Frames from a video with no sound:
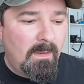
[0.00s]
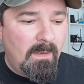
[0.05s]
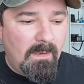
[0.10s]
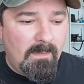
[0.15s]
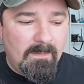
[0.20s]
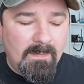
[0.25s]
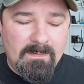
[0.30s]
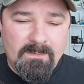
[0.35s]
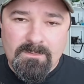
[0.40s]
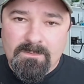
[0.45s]

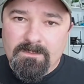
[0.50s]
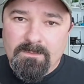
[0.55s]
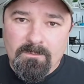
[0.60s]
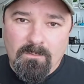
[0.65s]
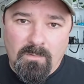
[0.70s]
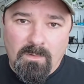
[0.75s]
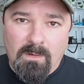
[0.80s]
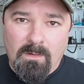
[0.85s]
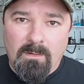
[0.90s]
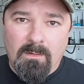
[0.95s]
and that's
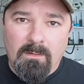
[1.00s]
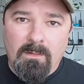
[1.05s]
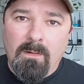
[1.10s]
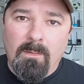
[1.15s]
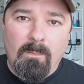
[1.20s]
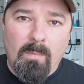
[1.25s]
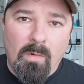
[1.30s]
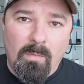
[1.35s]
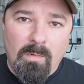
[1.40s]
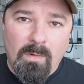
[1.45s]
where
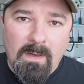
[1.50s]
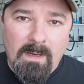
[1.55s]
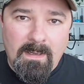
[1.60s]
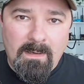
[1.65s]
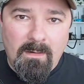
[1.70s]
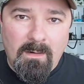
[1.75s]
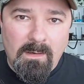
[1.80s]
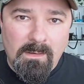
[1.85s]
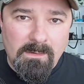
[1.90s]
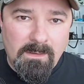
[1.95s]
a mobile
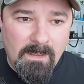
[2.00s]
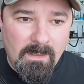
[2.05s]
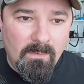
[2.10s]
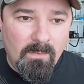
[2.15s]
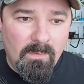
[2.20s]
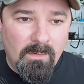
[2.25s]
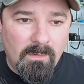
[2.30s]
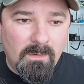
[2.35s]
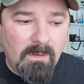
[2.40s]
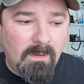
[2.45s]
ad hoc
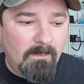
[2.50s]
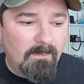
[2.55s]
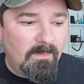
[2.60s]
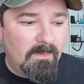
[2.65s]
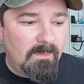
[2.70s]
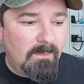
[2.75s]
network comes